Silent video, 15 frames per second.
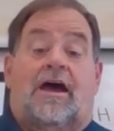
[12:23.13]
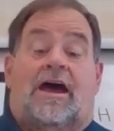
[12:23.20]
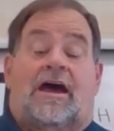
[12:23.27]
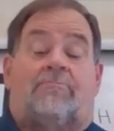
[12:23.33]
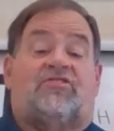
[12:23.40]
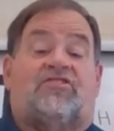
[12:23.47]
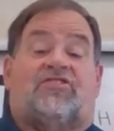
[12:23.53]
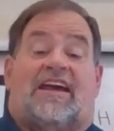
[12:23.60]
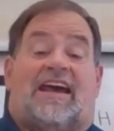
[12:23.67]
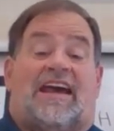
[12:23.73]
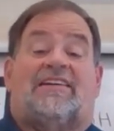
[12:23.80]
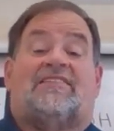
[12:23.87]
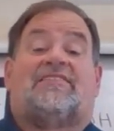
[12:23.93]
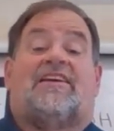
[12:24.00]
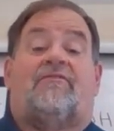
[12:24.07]
I'm just
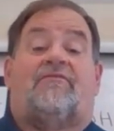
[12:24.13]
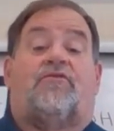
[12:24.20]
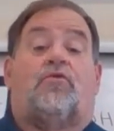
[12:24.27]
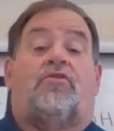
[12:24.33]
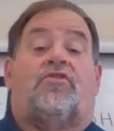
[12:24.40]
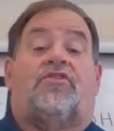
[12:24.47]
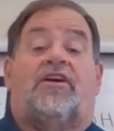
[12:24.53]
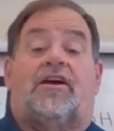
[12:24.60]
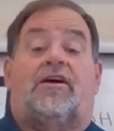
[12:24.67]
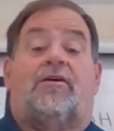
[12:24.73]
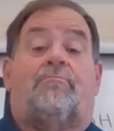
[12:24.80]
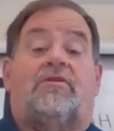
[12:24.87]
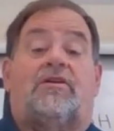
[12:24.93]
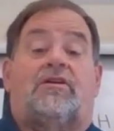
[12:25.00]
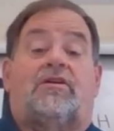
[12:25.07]
asking for
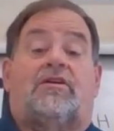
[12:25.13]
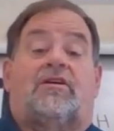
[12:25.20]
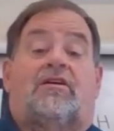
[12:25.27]
them